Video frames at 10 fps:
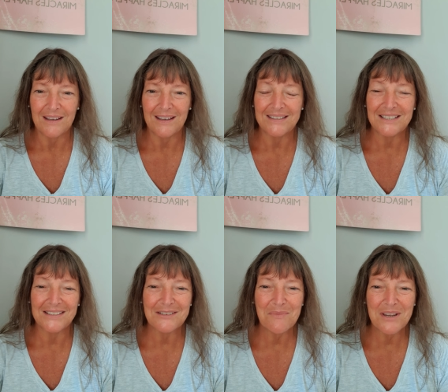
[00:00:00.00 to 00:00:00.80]
It
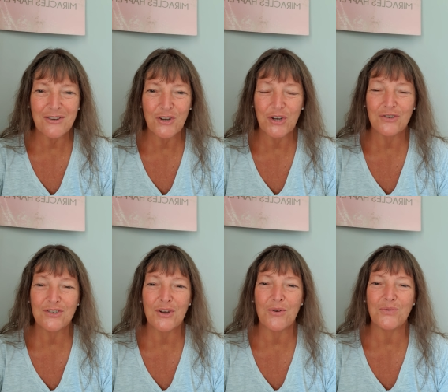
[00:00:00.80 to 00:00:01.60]
doesn't mean you
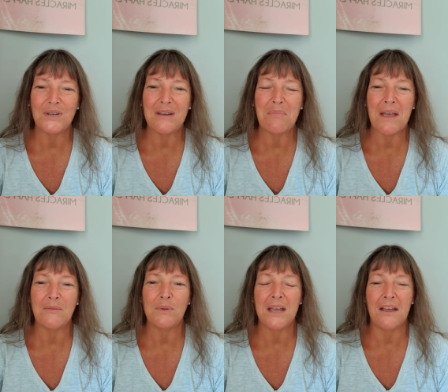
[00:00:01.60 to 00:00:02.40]
condone any
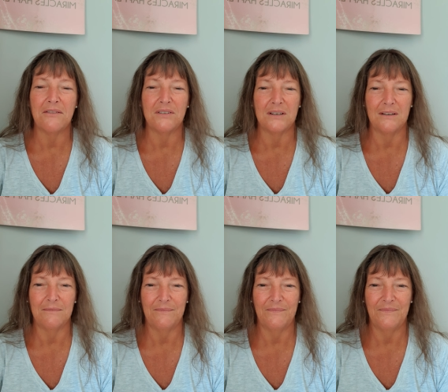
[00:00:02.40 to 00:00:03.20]
bad behavior.
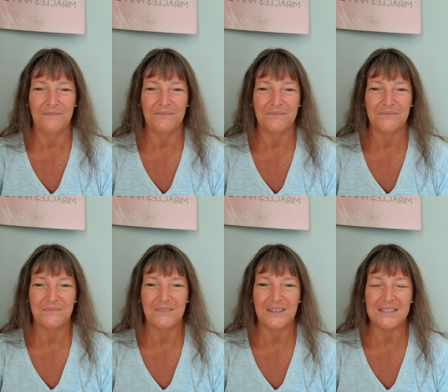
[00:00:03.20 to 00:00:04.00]

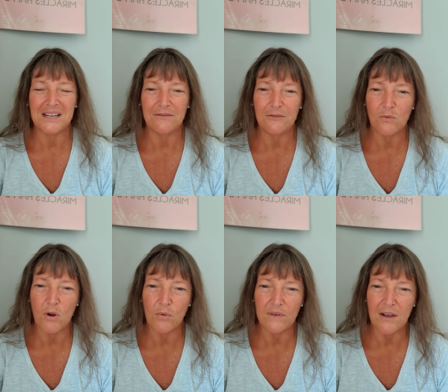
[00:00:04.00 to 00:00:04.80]
There's nothing
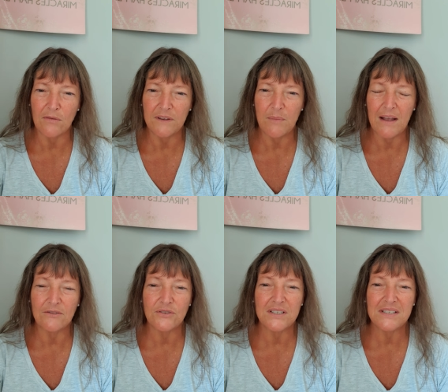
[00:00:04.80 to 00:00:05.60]
wrong with healthy
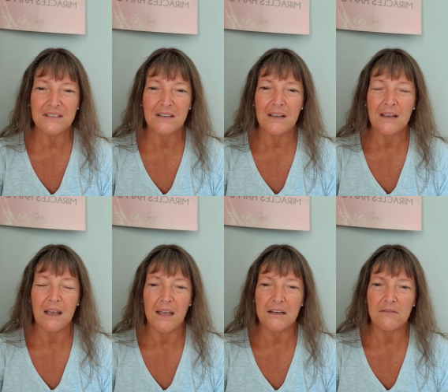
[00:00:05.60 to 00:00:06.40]
boundaries,
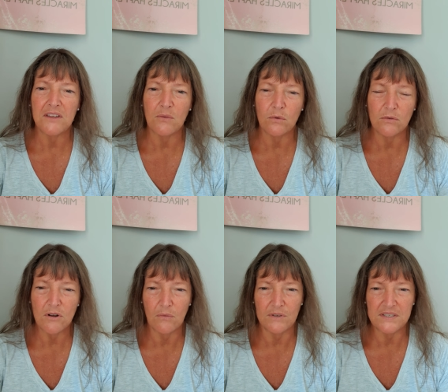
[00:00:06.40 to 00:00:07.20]
and if they will
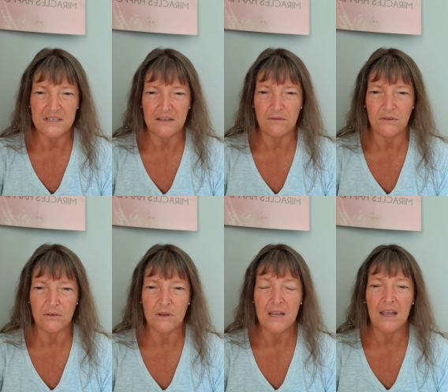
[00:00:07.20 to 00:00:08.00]
not receive
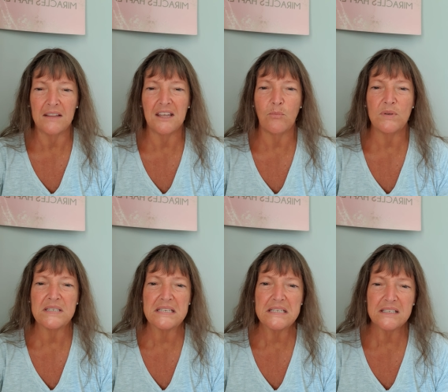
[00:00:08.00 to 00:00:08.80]
you and they
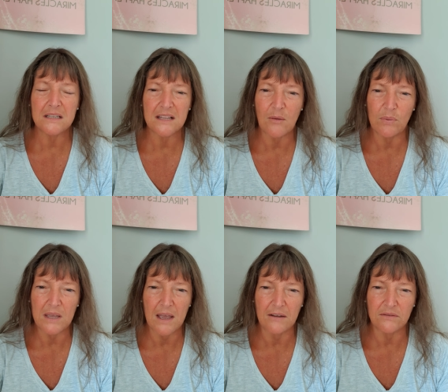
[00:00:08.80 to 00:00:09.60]
persist in that
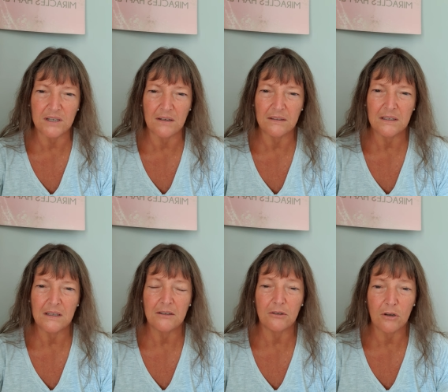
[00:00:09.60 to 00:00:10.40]
behavior,
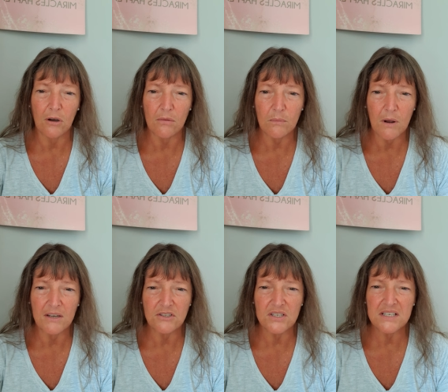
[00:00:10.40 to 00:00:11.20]
God
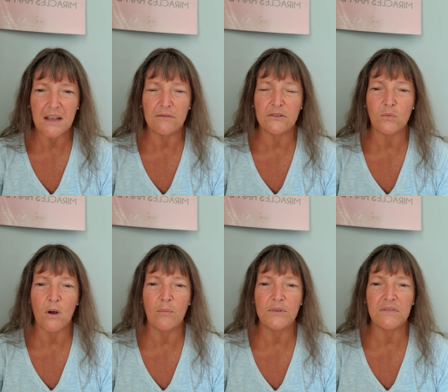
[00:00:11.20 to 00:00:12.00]
might just have you
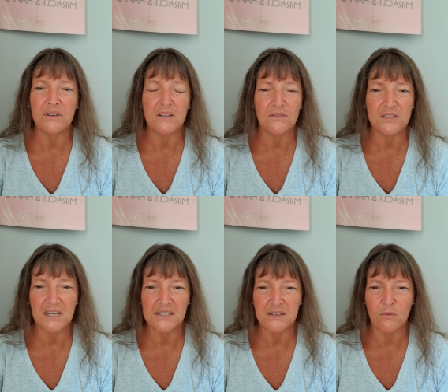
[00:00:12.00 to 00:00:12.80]
wipe your feet of the
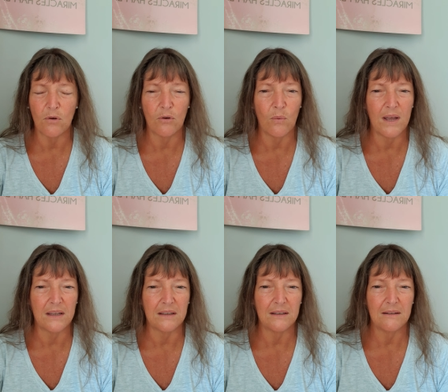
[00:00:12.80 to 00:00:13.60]
dust and walk away.